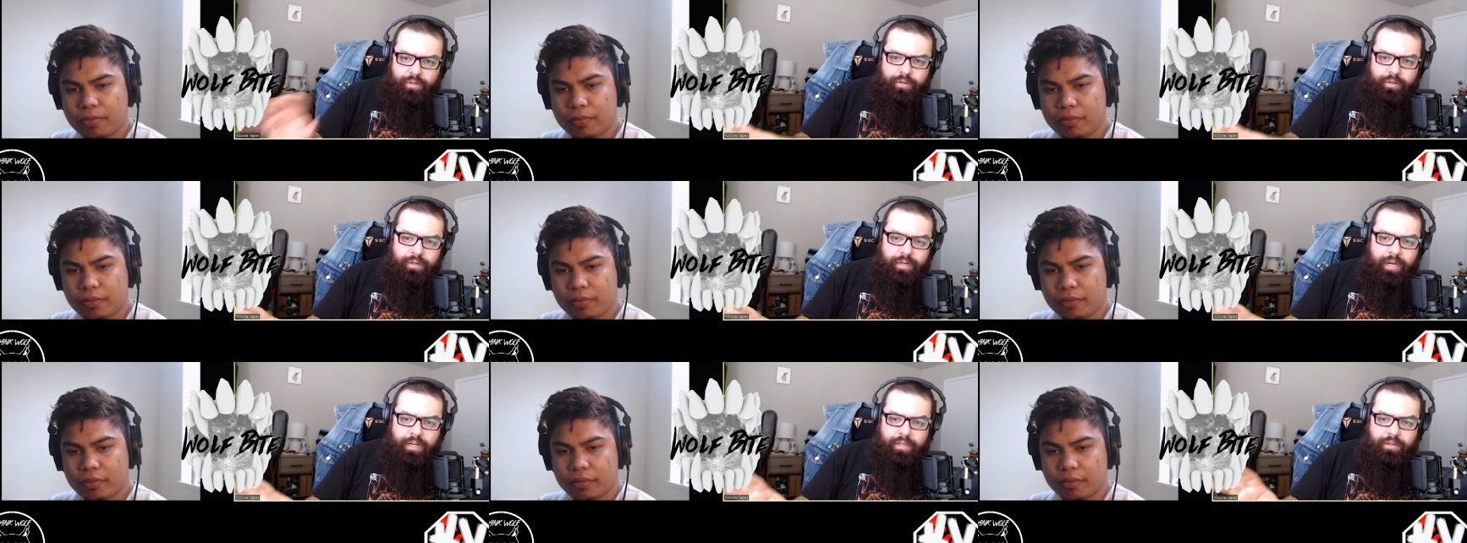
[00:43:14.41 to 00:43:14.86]

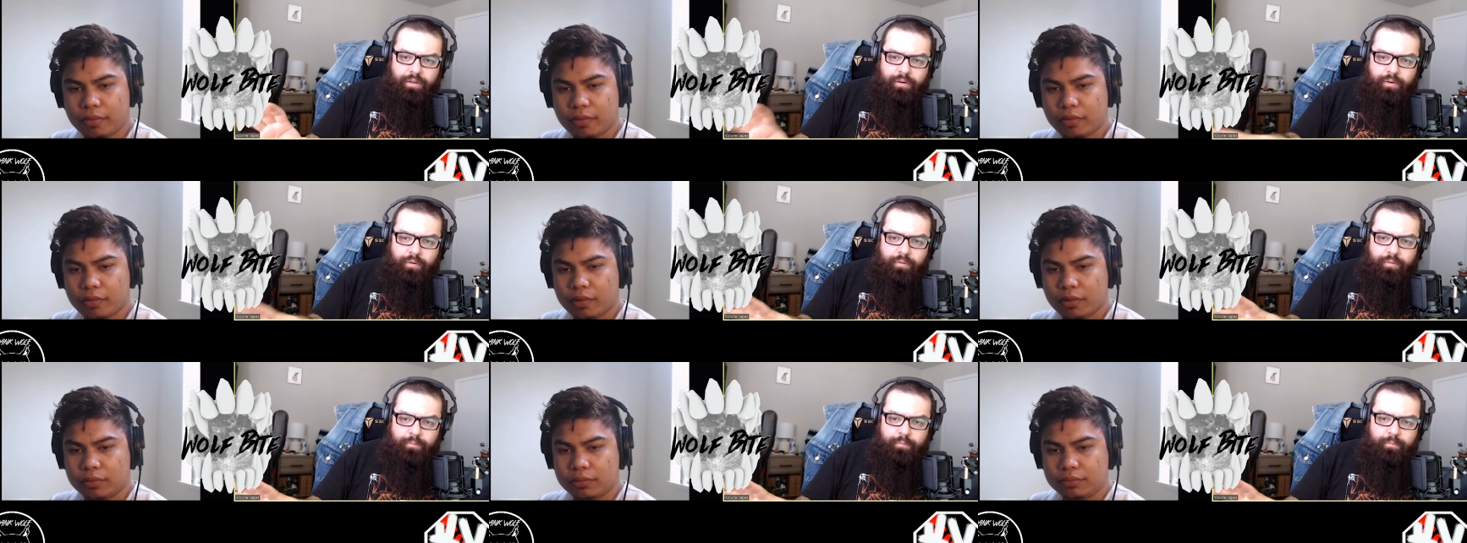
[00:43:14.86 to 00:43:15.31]
Speaker 1: You're not
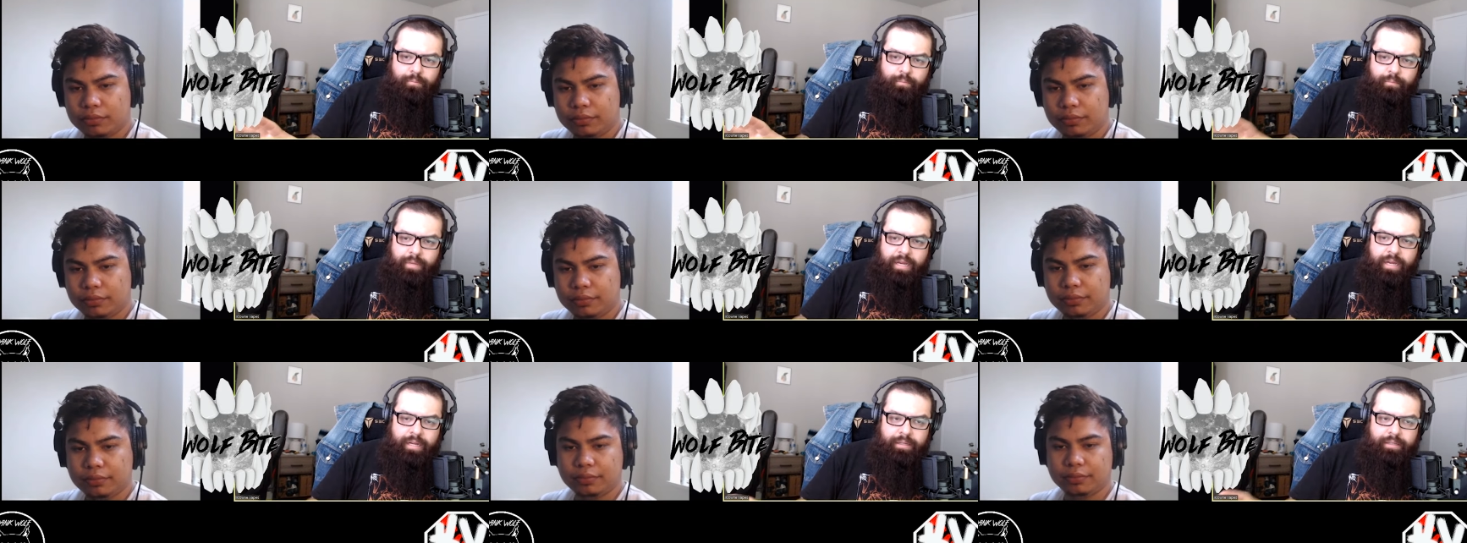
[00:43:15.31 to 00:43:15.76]
your own
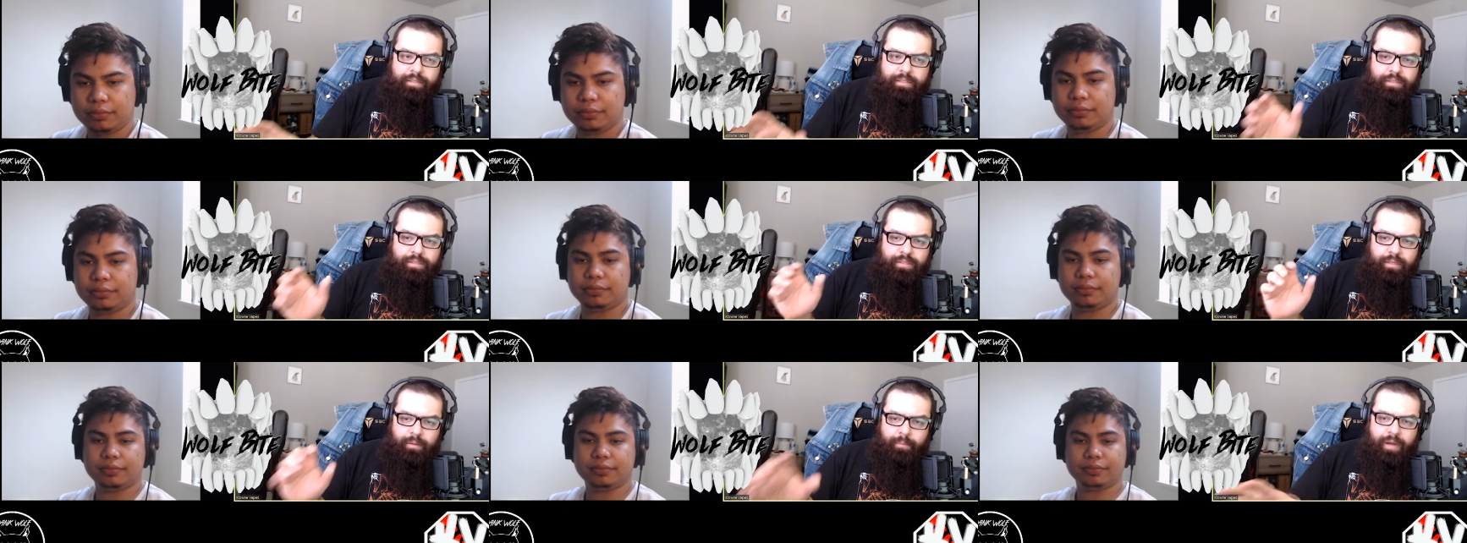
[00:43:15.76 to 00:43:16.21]
man,
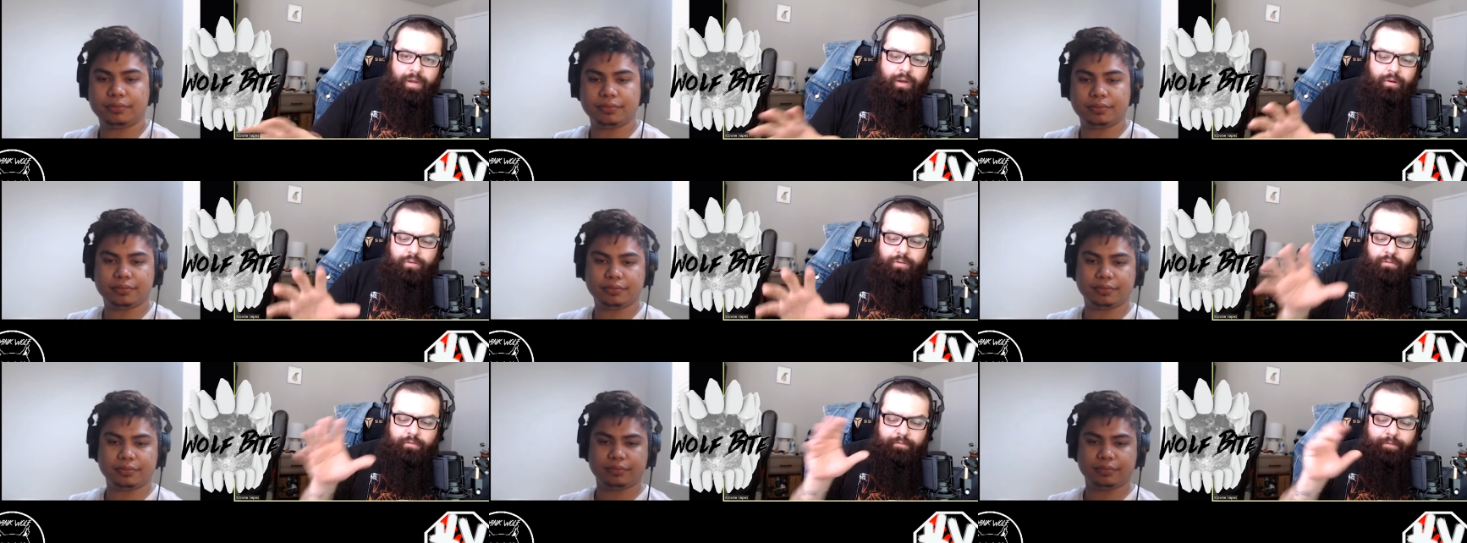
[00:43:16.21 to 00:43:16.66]
because
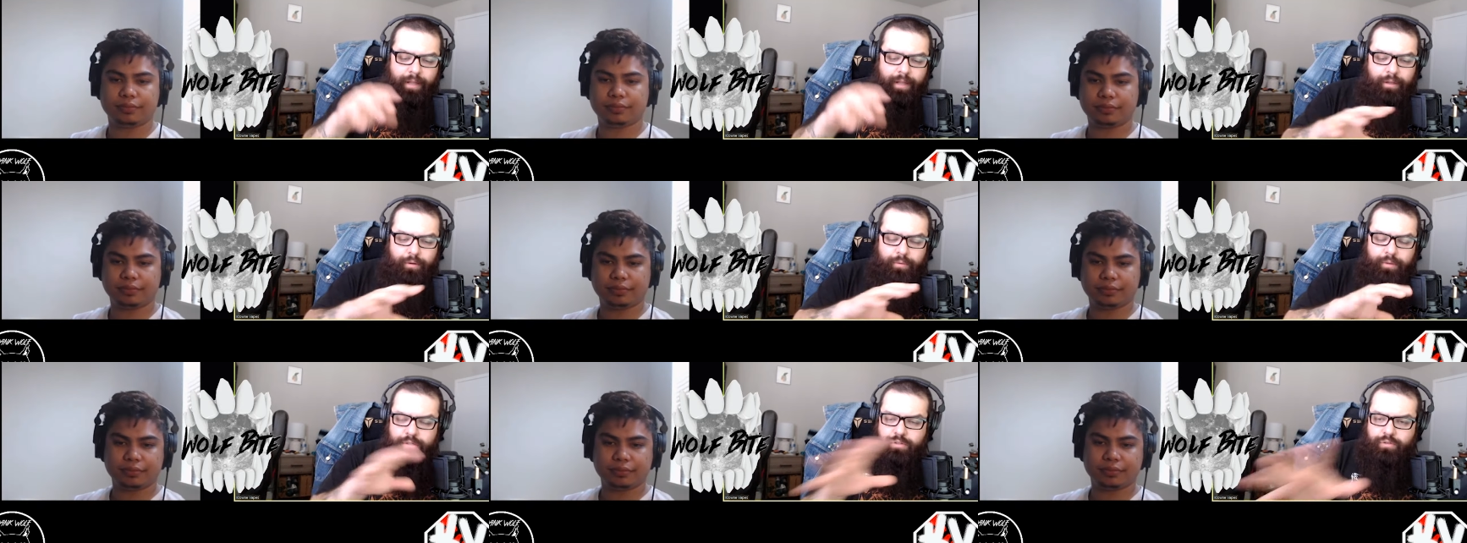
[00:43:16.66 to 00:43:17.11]
somehow you
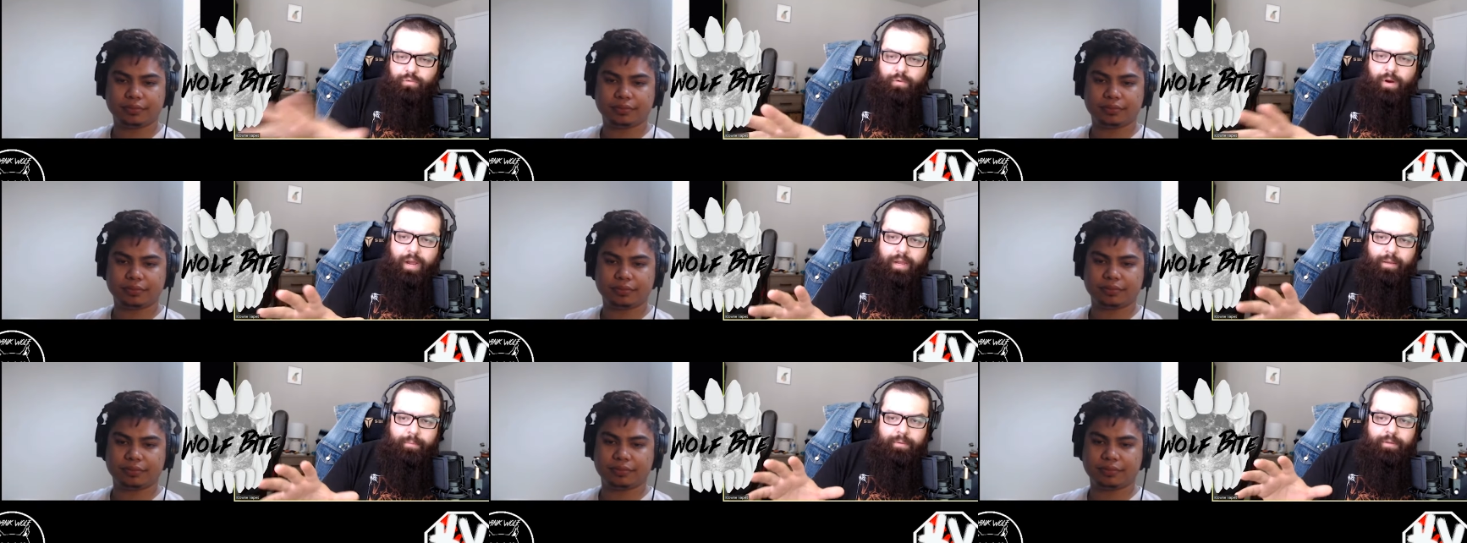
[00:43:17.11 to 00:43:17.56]
follow a
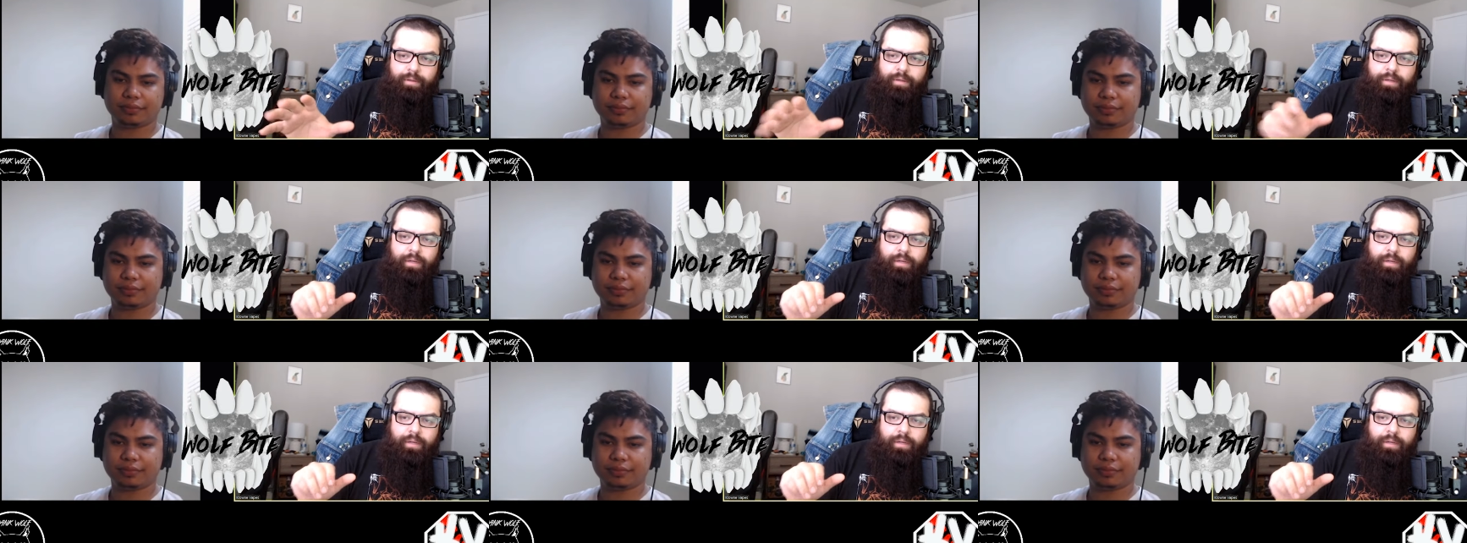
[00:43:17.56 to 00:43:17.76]
tribe.